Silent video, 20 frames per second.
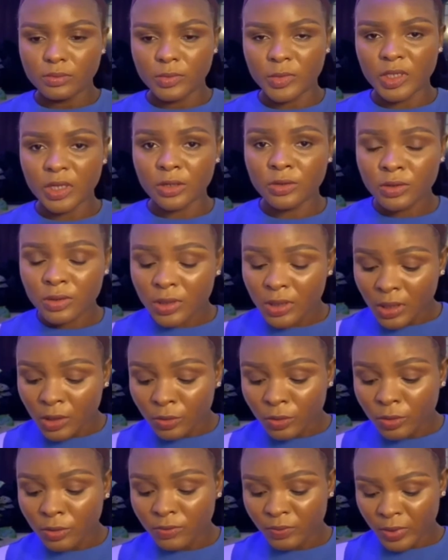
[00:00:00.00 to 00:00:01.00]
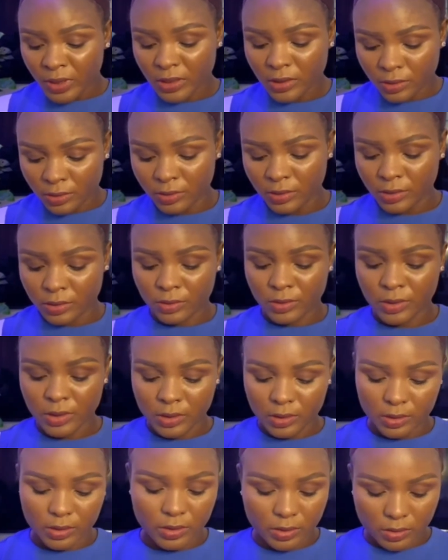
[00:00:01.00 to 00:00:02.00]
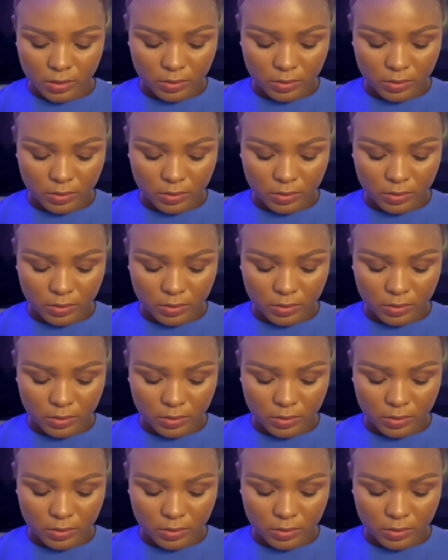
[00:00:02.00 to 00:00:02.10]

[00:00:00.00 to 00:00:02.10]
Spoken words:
I use a lot of mascara, you guys.